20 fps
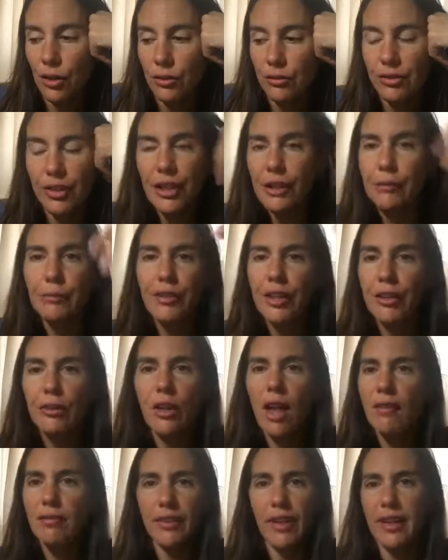they're
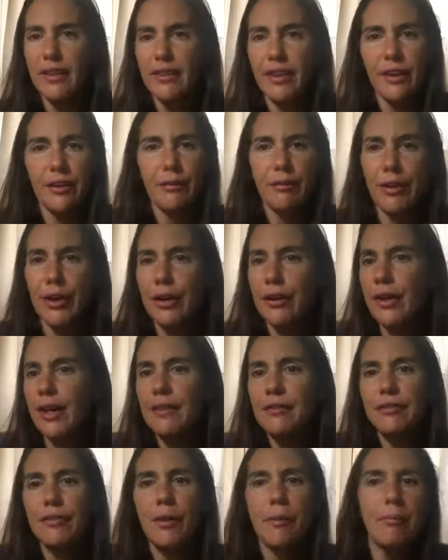lovely. They're
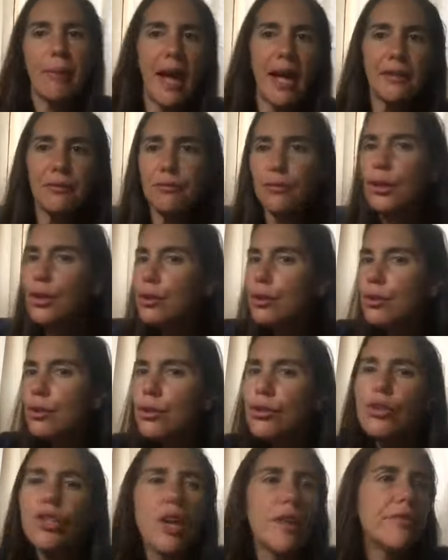in from Baton
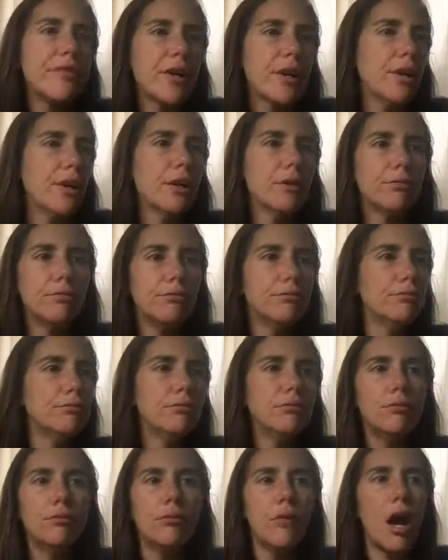Rouge and they're
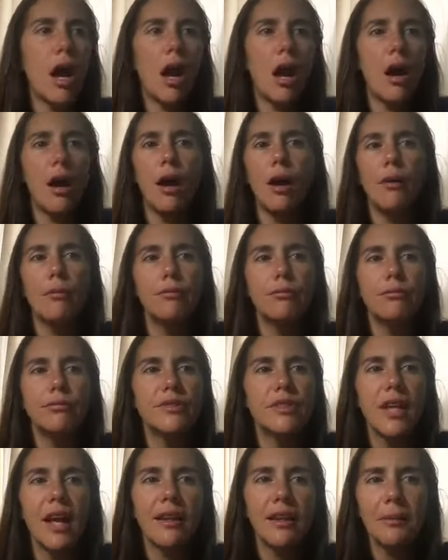
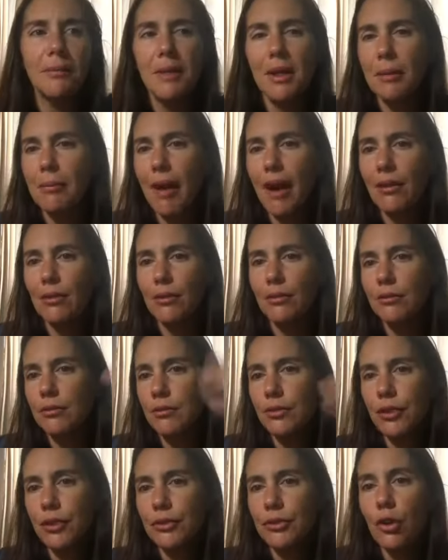telling me about
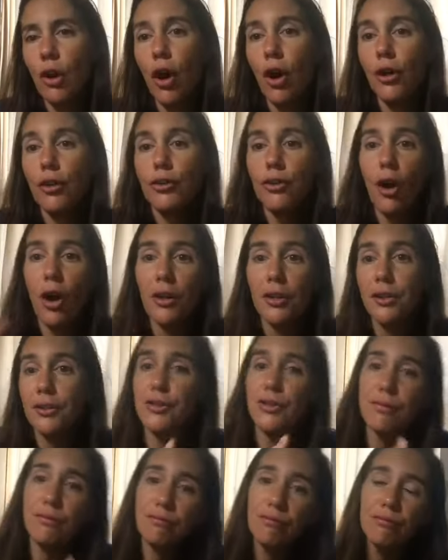her
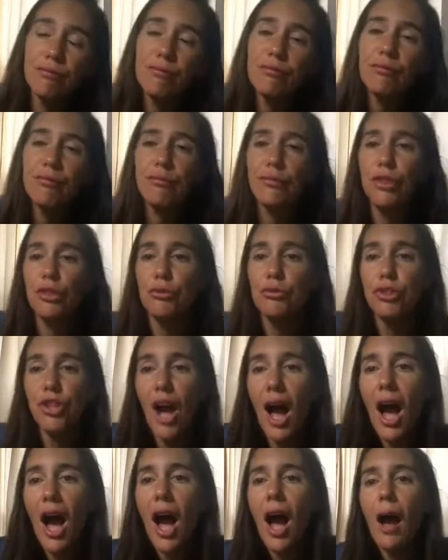daughter's new
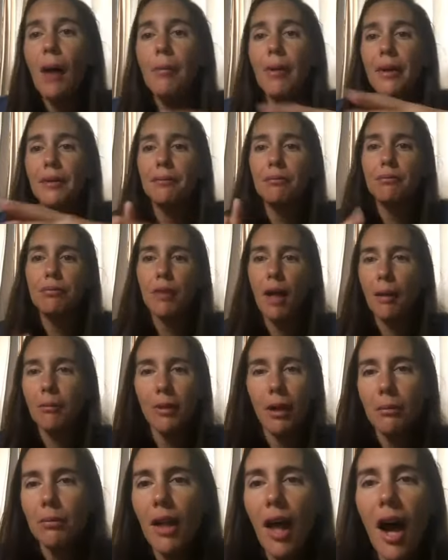job and blah,
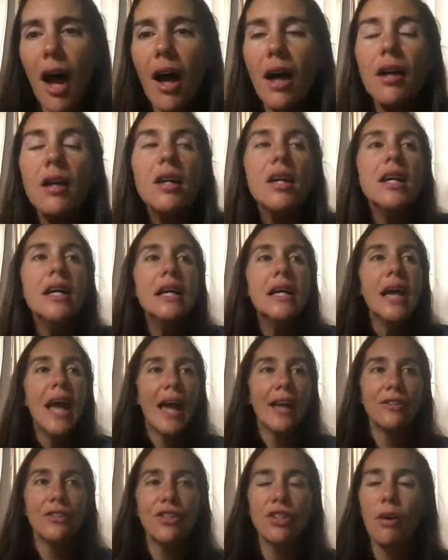blah, blah.
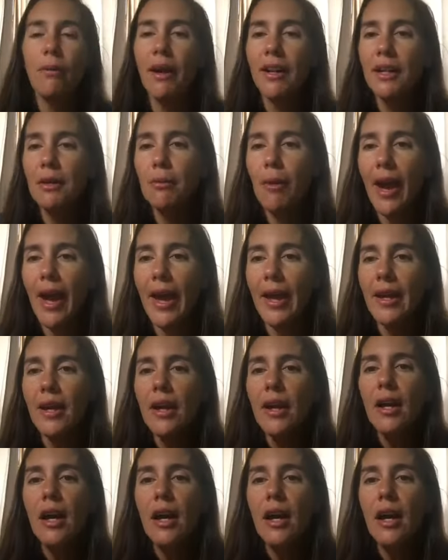And so anyway,